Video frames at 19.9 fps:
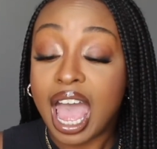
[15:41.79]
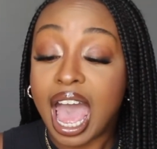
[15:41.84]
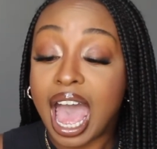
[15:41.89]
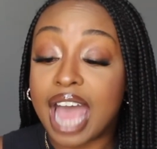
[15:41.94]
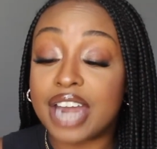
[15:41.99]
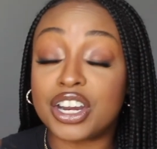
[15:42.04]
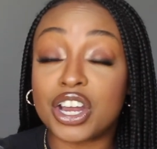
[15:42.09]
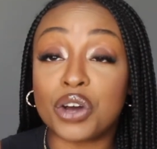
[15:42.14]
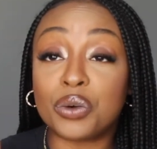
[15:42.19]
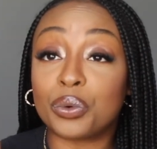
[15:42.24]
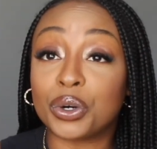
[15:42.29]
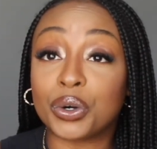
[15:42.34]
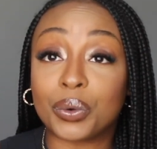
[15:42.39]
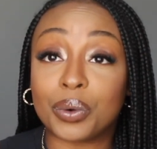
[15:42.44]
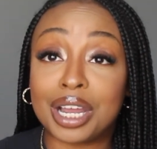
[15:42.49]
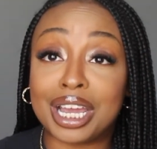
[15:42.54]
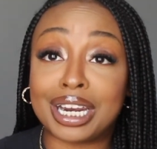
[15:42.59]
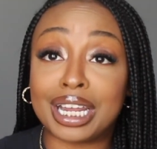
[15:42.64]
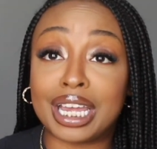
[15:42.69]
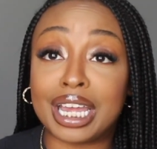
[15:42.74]
I don't
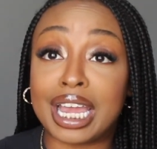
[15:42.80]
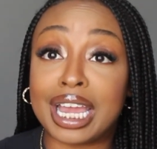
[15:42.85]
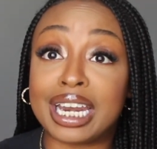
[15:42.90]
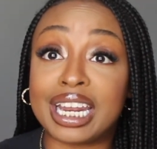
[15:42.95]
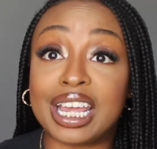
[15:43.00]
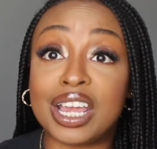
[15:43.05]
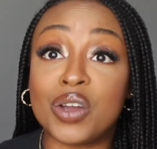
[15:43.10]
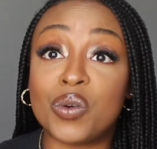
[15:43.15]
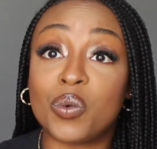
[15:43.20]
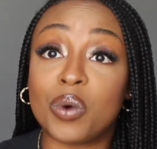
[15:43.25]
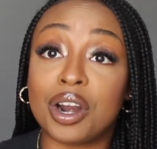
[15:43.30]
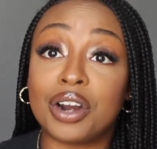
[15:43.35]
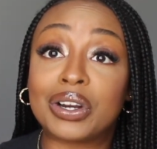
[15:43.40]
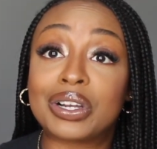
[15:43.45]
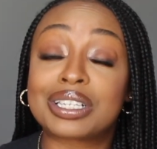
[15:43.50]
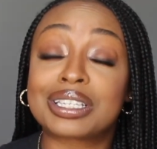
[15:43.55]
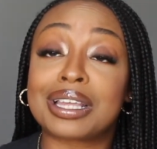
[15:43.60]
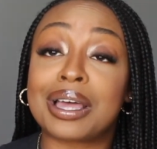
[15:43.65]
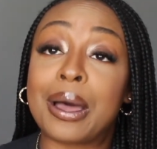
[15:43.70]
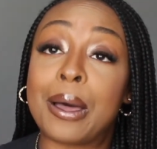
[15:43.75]
regret it, and it
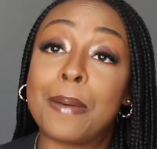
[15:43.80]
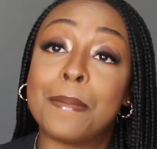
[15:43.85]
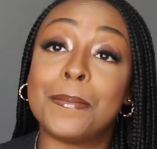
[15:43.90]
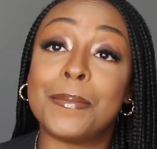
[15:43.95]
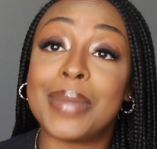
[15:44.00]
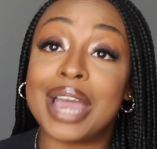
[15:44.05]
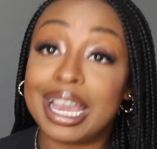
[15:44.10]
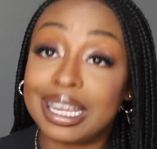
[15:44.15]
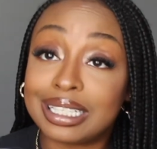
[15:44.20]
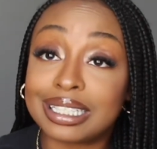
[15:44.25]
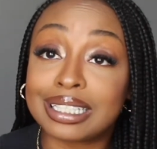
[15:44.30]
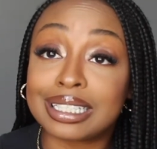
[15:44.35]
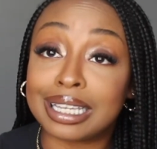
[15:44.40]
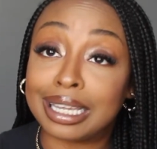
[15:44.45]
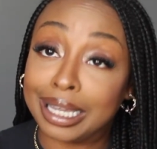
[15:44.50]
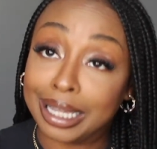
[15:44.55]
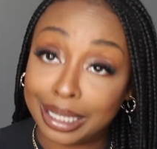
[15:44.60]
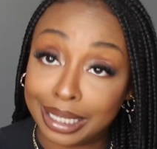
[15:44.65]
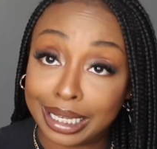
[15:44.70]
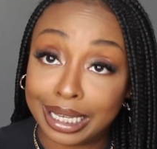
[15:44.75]
works
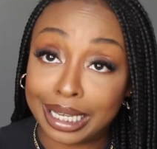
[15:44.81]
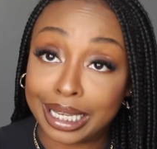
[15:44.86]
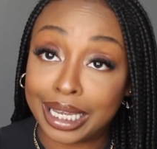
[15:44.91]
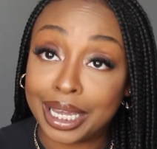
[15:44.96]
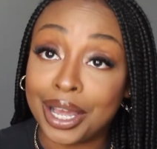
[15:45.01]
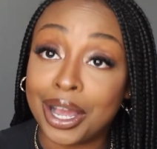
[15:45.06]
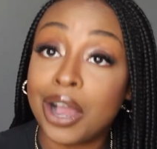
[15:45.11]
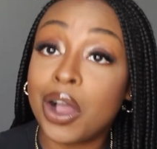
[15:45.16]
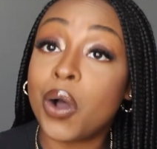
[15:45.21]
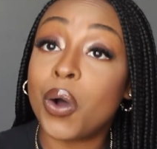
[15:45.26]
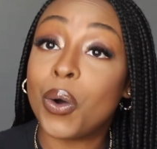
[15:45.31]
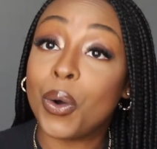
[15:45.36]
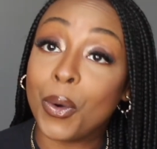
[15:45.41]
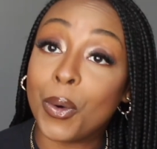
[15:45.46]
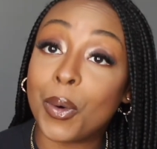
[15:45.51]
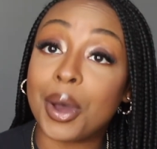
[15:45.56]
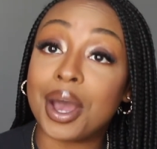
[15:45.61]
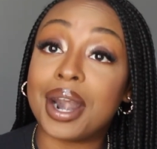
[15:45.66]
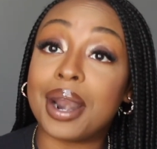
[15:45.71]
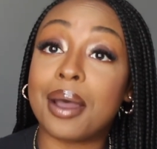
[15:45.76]
amazingly
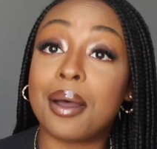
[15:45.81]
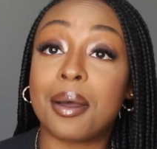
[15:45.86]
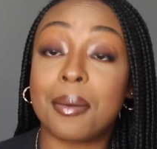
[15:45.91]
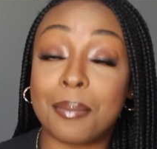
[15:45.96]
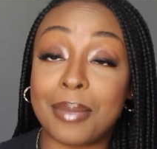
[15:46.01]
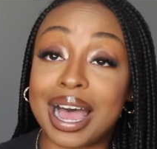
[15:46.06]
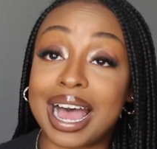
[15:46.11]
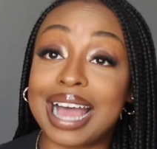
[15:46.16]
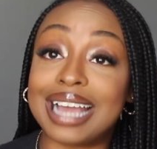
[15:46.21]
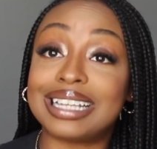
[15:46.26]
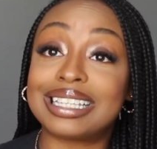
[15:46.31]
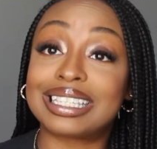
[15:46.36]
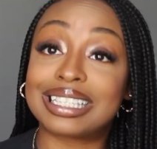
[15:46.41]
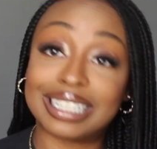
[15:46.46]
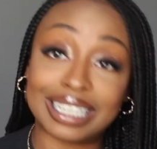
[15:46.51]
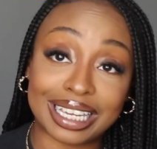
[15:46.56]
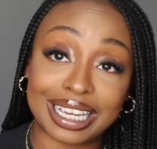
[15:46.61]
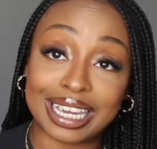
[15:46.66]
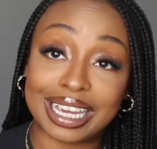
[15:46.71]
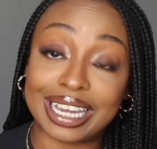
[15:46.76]
on my
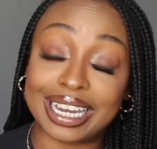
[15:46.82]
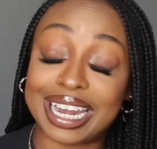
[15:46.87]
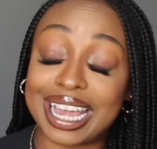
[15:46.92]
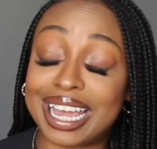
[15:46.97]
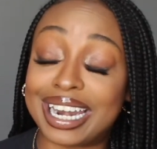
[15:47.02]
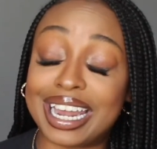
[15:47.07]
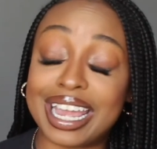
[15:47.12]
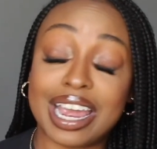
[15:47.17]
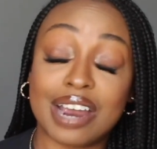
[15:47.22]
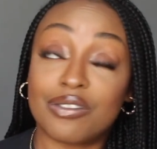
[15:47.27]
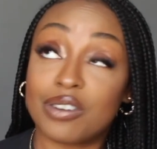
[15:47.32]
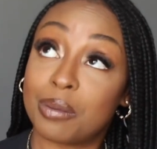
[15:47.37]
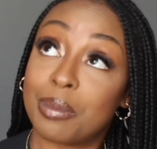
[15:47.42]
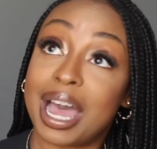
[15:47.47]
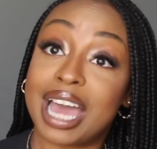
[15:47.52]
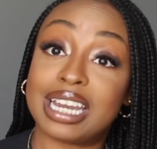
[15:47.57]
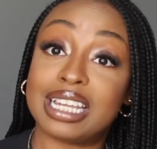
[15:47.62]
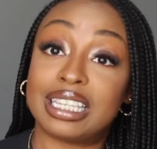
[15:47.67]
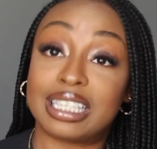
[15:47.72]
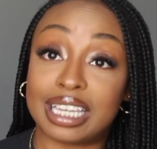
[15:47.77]
skin and
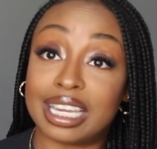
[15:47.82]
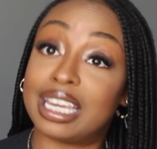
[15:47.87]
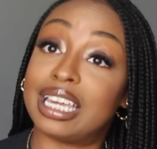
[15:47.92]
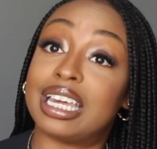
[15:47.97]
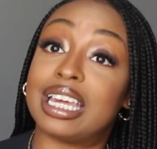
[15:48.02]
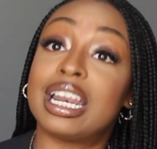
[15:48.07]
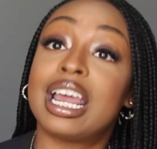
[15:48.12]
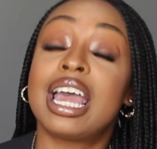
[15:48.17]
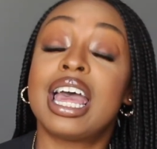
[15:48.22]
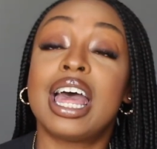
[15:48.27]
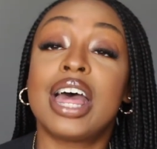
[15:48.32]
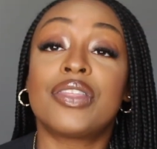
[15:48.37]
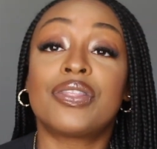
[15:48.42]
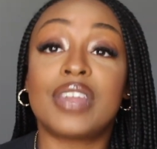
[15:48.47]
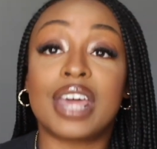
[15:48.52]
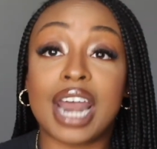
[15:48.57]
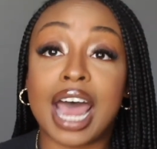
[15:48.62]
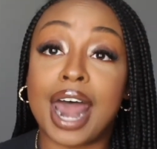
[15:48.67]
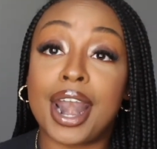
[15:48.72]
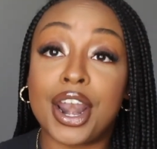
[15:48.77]
everybody's skin
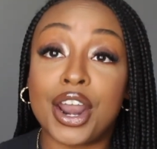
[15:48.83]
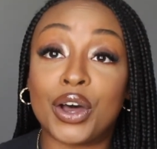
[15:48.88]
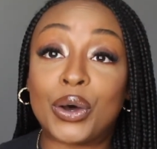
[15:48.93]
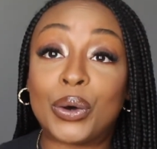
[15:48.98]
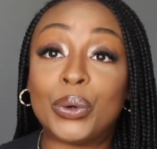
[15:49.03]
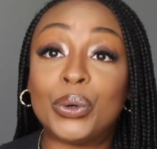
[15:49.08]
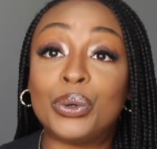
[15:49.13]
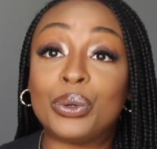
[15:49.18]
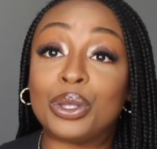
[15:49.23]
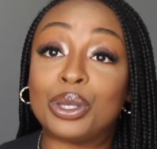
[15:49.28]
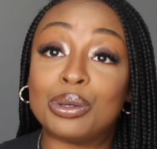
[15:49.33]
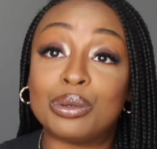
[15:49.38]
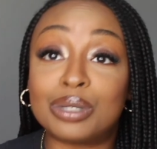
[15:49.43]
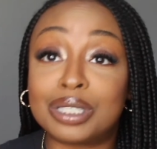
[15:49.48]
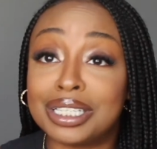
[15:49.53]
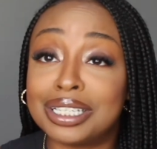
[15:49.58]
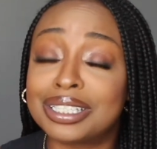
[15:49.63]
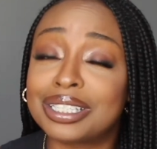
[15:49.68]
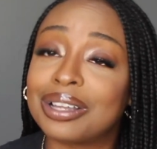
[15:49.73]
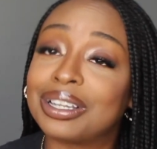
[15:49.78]
that I know who use
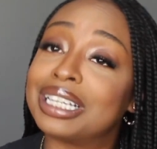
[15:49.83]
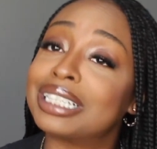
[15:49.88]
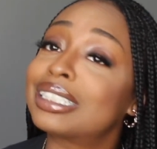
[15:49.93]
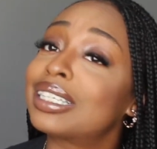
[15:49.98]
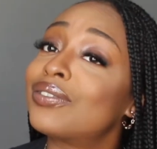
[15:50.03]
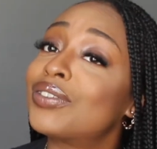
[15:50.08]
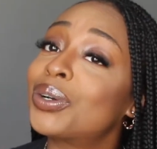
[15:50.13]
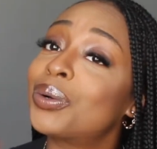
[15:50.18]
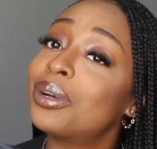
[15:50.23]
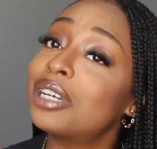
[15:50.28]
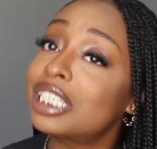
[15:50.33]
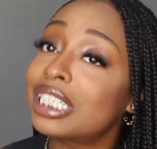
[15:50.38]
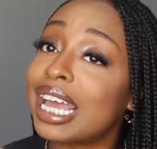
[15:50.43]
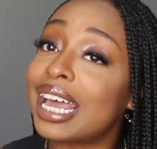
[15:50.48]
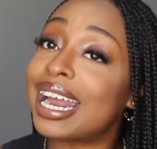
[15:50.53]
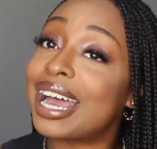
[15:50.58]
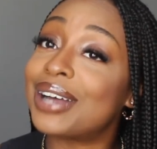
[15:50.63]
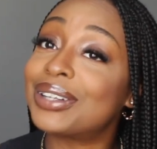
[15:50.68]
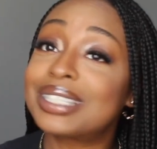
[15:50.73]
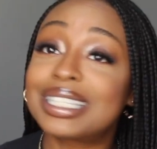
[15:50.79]
it. So let's give a quick
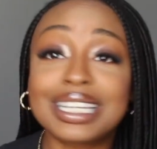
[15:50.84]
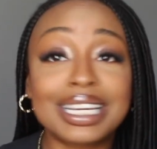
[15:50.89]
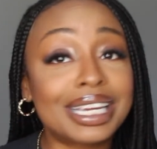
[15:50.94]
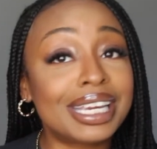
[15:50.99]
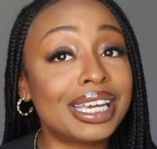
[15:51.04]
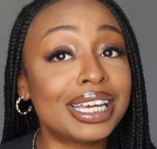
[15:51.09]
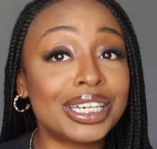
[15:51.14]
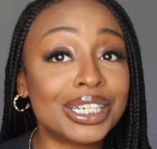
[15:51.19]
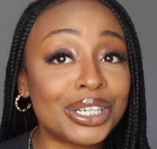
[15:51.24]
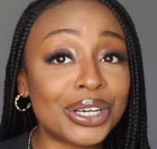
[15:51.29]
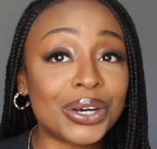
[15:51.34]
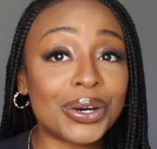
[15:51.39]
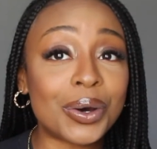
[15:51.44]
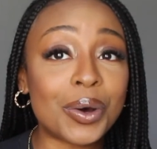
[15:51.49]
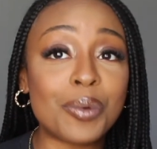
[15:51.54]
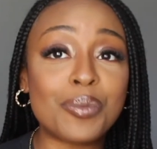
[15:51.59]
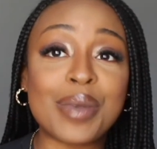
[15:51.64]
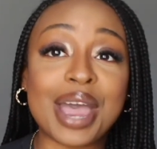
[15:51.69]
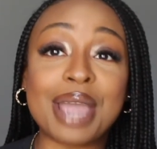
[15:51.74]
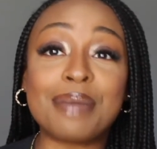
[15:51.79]
shout out to
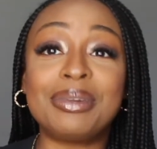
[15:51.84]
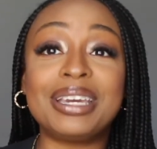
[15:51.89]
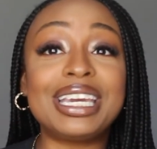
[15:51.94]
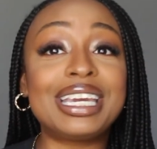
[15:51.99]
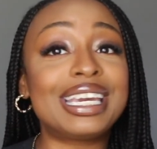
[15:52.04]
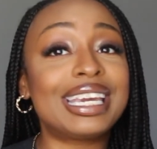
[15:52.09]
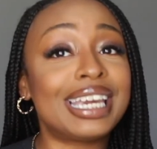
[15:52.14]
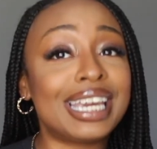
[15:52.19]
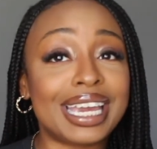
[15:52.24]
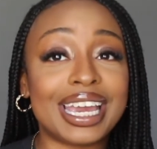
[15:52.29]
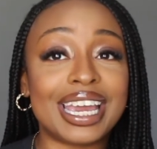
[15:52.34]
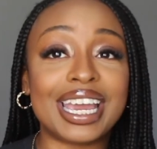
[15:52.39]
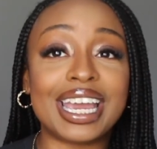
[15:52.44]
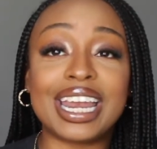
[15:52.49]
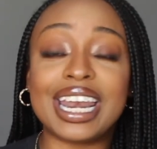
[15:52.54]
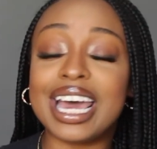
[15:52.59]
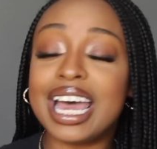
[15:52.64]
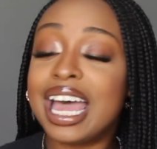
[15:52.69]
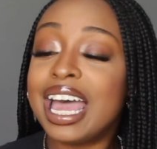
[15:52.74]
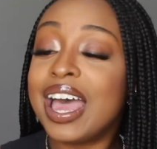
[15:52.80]
Kendall, baby
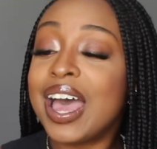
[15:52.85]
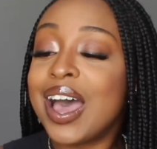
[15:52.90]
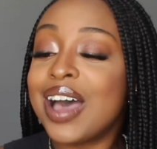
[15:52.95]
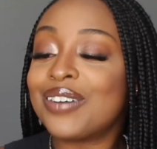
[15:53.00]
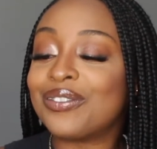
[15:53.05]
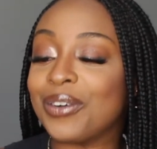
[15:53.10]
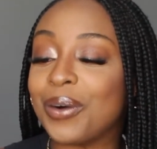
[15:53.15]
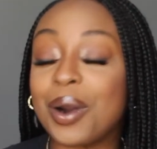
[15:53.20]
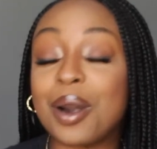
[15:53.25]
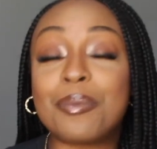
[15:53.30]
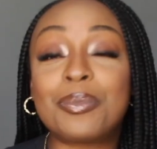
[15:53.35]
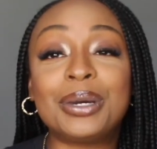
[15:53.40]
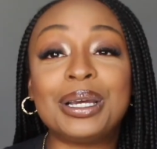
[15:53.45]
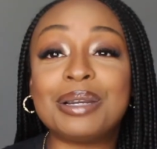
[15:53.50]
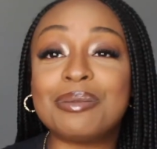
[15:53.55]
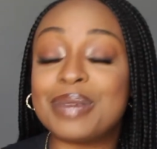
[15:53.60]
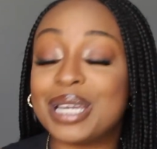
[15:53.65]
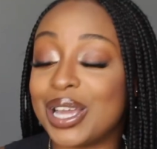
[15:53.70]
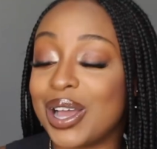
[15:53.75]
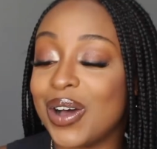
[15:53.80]
Ken, for
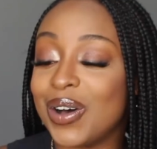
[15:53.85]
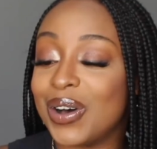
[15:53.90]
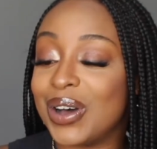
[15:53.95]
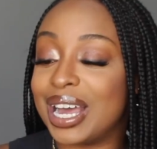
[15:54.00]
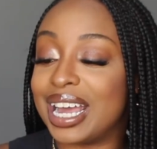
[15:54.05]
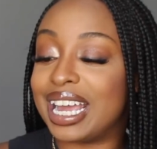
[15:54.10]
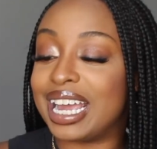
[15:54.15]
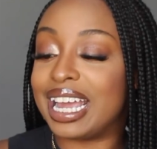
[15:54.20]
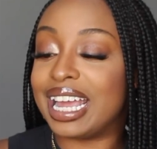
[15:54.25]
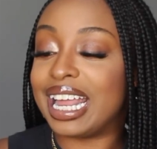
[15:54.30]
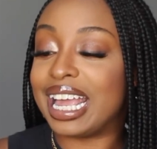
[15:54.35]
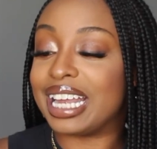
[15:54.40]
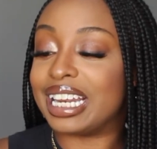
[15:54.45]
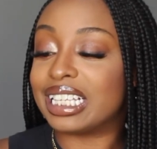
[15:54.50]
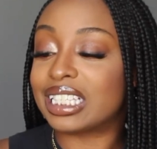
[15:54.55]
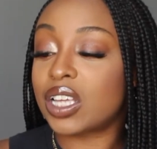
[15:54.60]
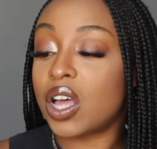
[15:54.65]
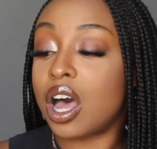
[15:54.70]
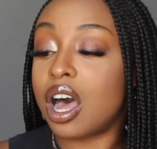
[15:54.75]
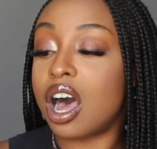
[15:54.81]
putting me on. And
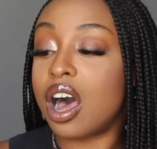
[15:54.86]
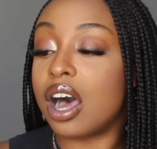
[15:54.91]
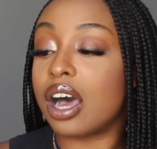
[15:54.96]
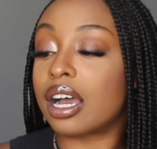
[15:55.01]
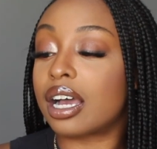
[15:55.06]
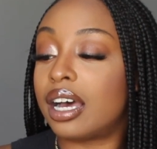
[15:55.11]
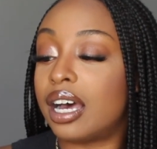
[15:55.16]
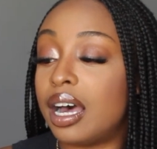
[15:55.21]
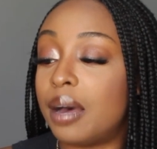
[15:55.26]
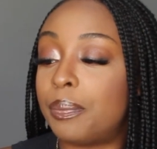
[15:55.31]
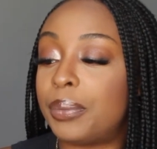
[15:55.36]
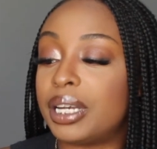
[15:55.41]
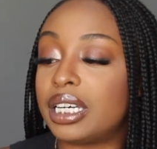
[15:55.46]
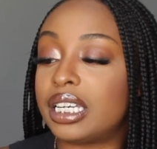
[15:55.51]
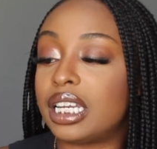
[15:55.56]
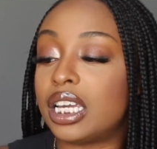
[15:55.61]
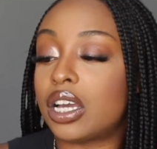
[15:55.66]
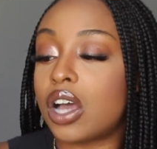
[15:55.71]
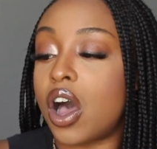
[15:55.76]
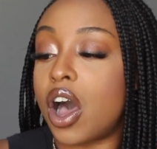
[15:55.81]
it's called Cup
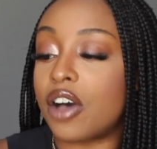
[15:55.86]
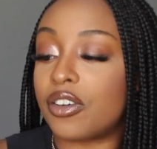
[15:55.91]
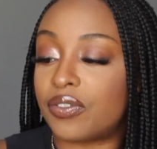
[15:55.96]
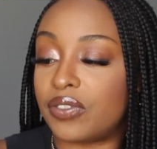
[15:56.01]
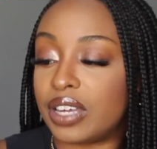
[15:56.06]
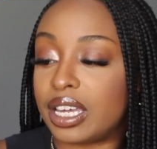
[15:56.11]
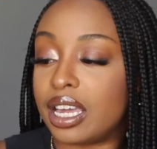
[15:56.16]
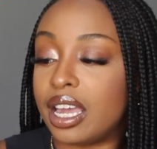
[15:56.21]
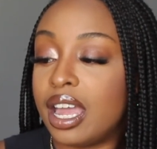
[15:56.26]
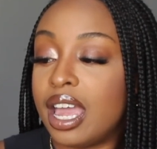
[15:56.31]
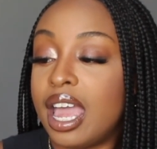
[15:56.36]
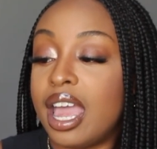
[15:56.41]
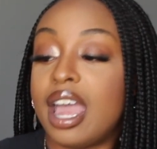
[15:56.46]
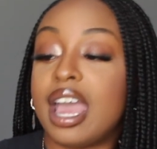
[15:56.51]
D Coffee.